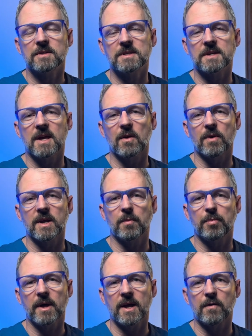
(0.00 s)
to get rid of
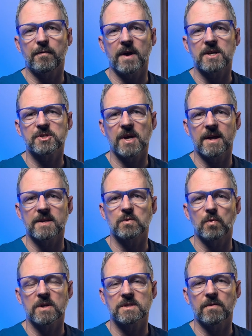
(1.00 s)
plantar fasciitis
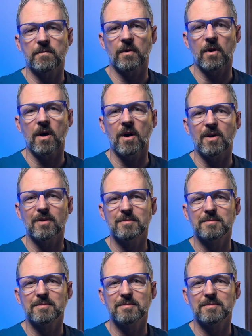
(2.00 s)
once and for all?